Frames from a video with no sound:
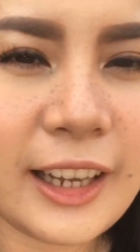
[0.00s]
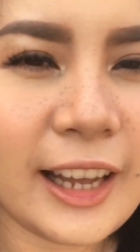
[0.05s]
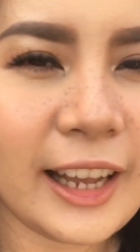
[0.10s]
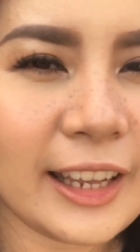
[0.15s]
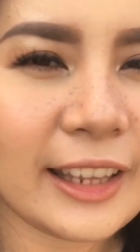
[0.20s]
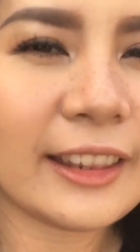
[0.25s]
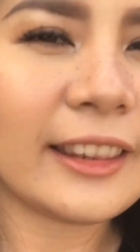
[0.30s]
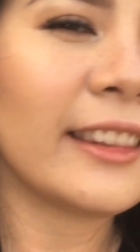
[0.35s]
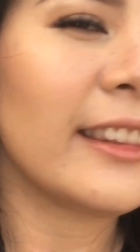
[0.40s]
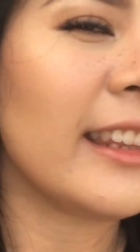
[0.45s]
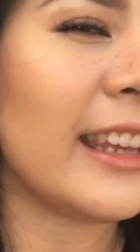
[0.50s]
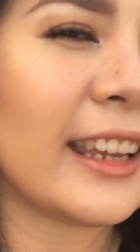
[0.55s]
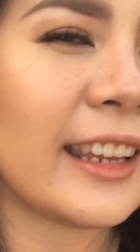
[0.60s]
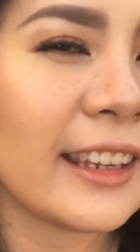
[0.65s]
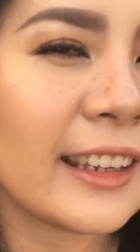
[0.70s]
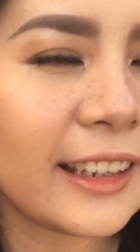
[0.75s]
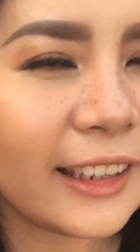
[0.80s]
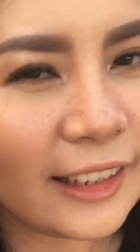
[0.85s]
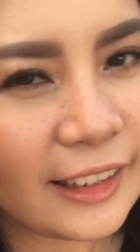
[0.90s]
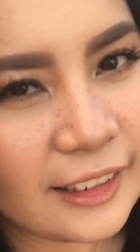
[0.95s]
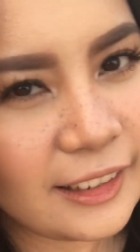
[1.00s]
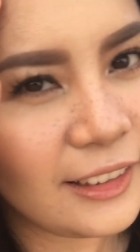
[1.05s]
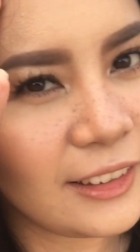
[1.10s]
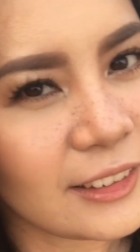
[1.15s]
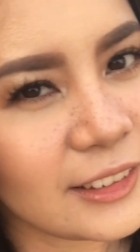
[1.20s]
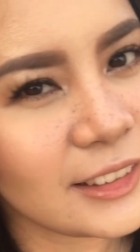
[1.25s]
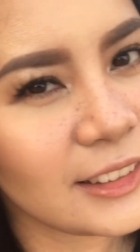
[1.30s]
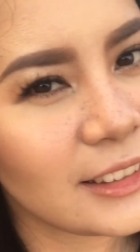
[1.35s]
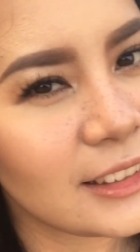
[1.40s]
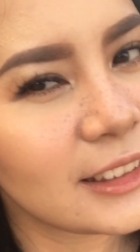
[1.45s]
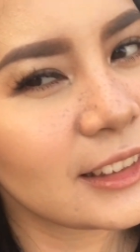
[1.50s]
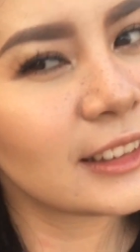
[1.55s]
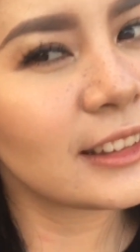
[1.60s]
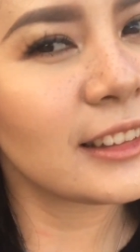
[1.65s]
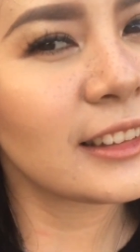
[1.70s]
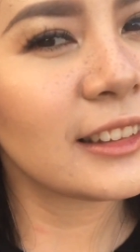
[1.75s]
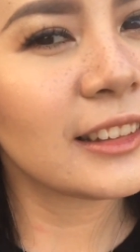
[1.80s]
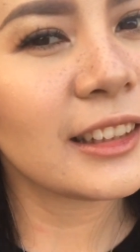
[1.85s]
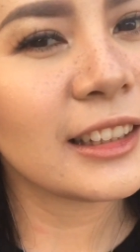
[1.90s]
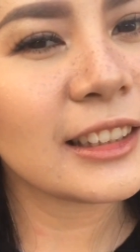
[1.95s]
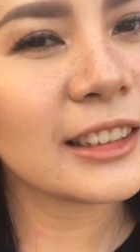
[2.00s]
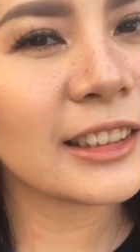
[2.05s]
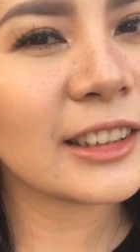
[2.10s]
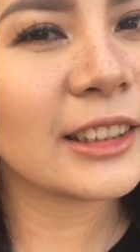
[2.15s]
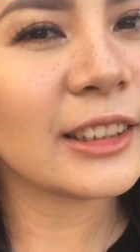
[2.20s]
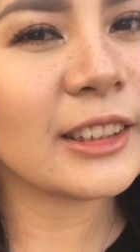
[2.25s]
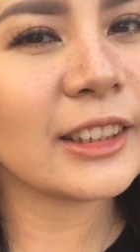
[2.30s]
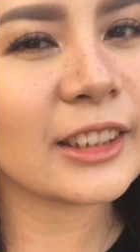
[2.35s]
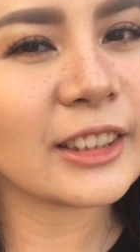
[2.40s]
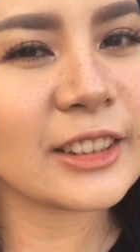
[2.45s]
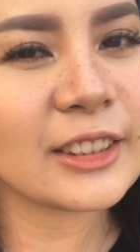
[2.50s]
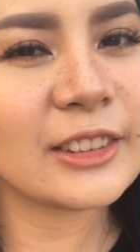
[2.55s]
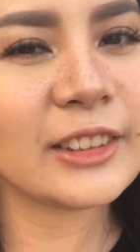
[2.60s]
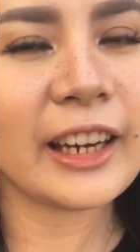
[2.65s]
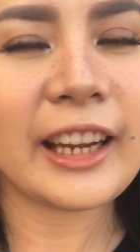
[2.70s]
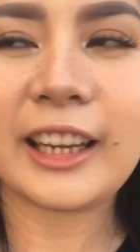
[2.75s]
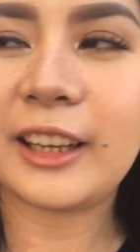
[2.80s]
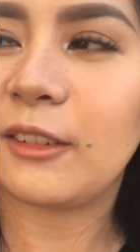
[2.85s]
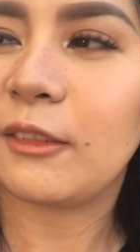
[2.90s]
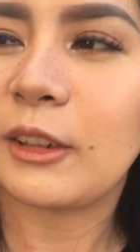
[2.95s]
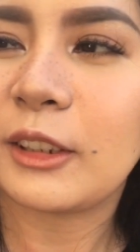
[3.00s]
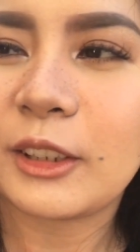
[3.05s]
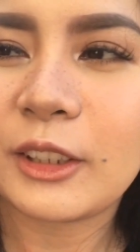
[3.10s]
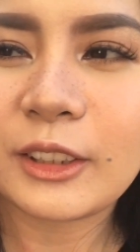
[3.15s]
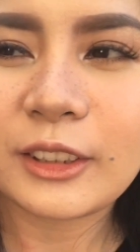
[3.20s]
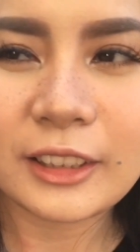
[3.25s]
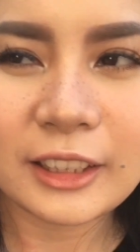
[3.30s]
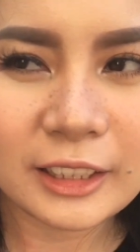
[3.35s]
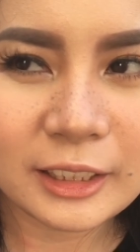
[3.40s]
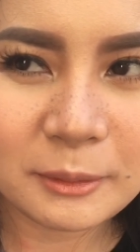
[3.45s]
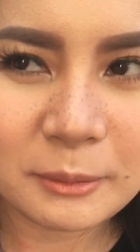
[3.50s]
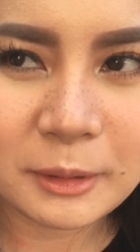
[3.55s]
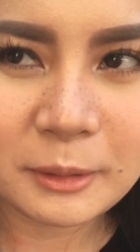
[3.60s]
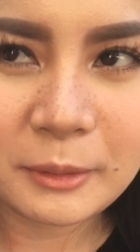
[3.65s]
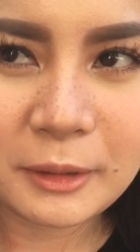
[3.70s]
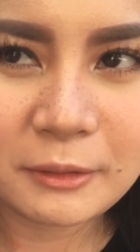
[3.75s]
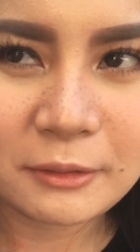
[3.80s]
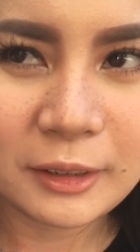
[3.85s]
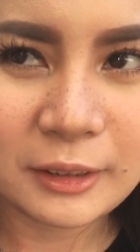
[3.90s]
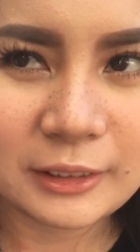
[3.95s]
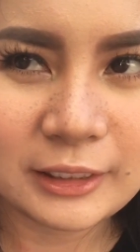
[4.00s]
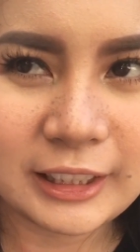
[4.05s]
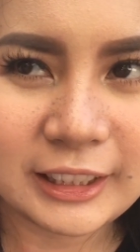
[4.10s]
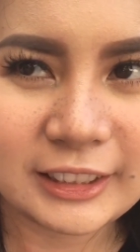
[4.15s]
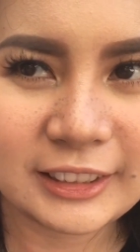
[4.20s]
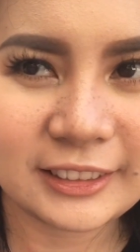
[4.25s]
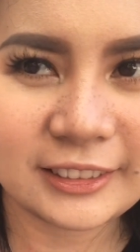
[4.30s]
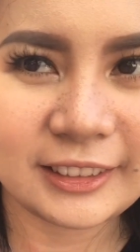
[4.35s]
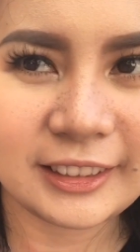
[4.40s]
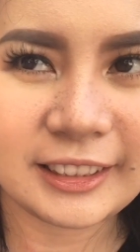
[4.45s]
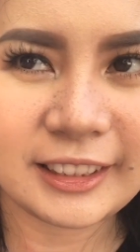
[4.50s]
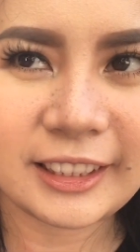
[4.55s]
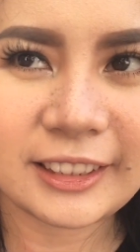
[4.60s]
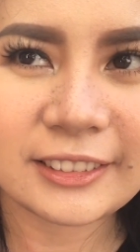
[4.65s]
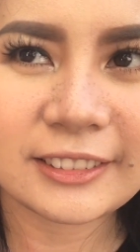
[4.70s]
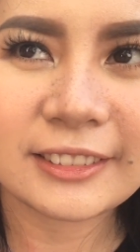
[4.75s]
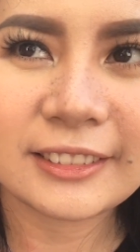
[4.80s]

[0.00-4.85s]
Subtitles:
I think it looks It still looks great. What do you think about my foundation right now?